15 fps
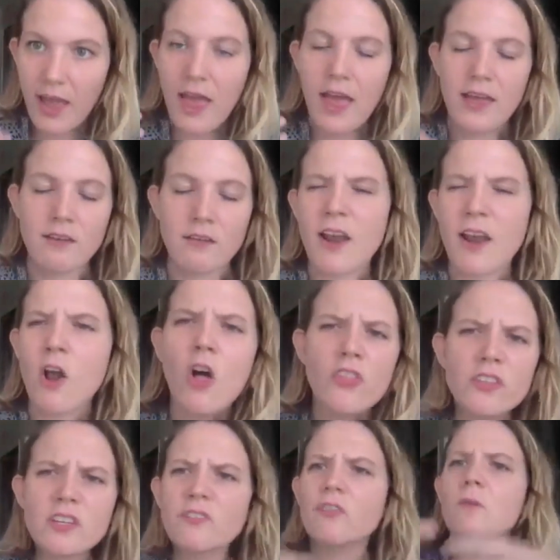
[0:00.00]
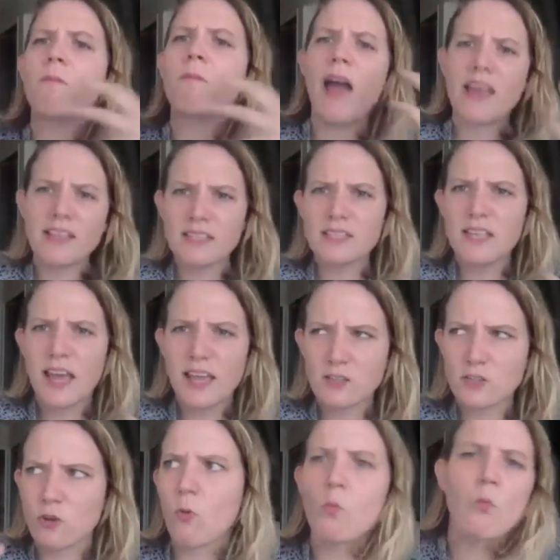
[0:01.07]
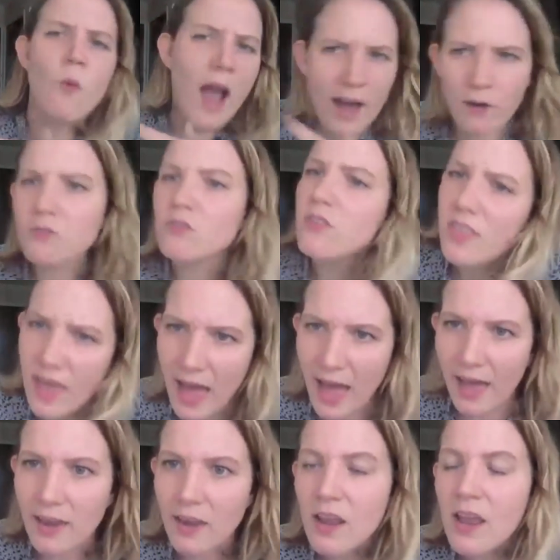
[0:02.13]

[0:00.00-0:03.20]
And, and all the different mindsets around that.